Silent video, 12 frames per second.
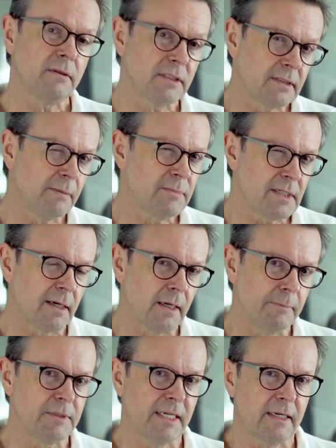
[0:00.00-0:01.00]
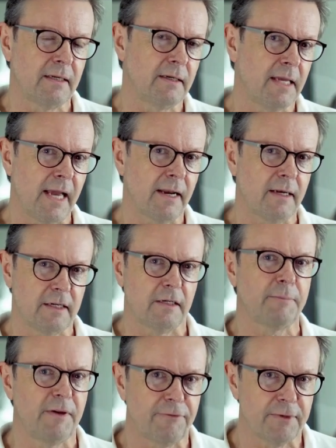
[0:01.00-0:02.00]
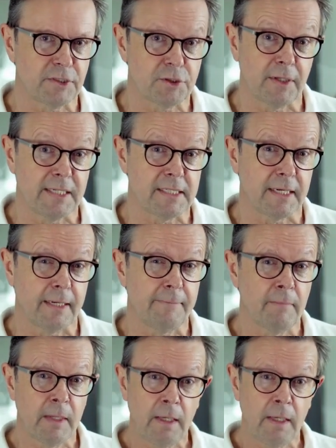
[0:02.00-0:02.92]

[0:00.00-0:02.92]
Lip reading: sometimes it can get a little bit frustrating